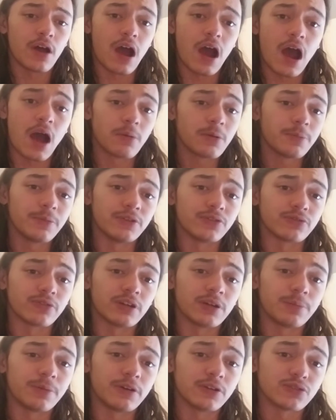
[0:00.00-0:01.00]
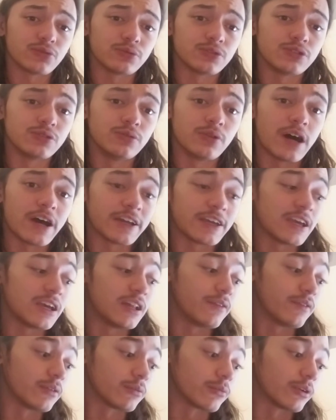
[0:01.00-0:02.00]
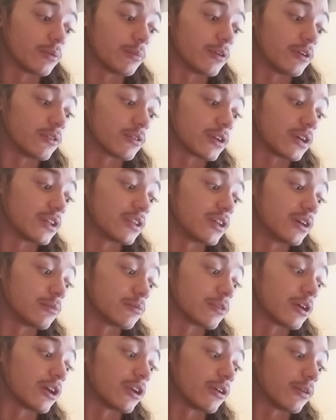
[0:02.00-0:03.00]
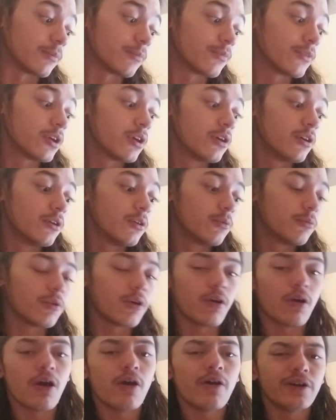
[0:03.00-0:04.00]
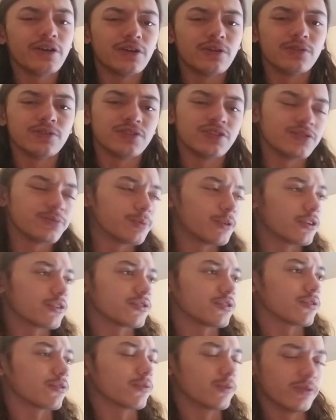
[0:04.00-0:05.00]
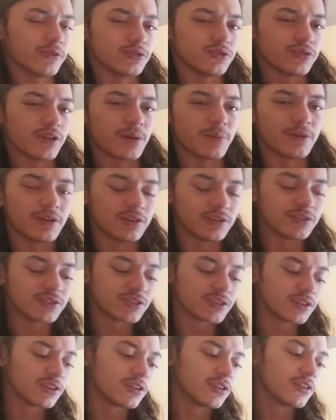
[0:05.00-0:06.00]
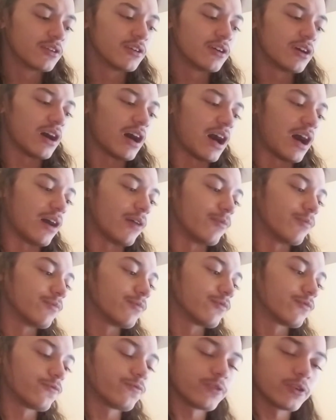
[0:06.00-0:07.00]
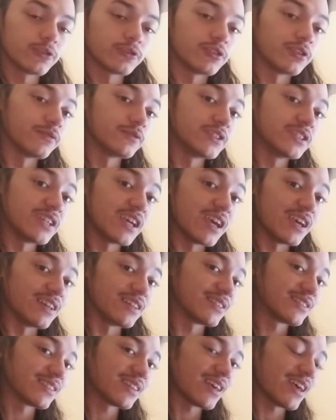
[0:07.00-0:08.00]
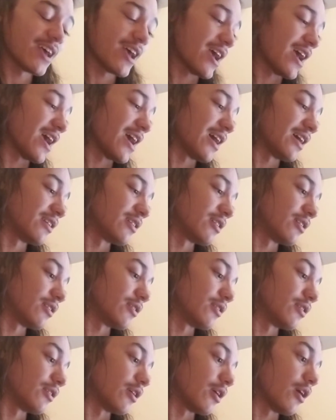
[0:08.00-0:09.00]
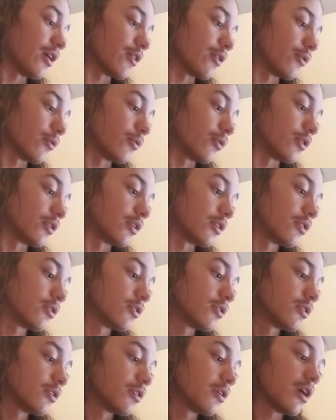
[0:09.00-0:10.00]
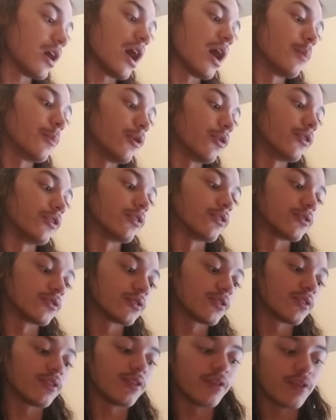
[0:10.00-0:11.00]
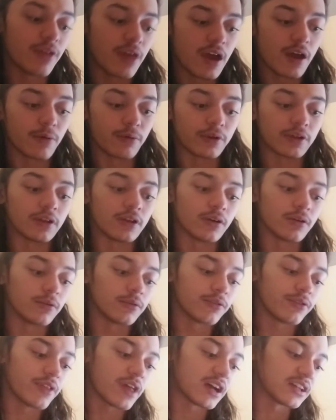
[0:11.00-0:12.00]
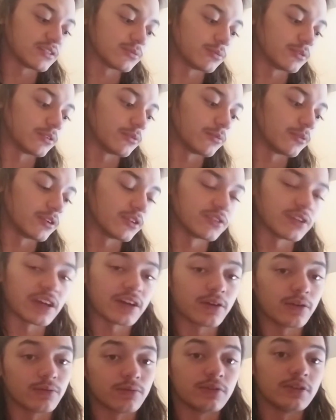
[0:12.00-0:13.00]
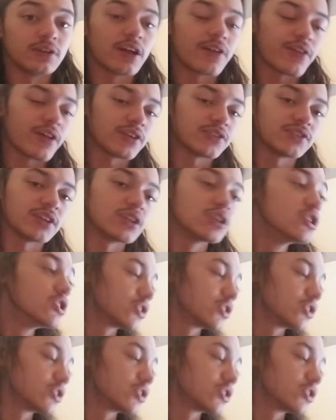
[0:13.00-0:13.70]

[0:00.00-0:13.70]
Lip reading: I'm going to be straight up honest with you. I can't even read my own goddamn writing. Well, all I know is his perks are Throwing Tremors, Furtive Chase, and the other one, I'm All Ears. There we go. That's what it was. I couldn't read out that say.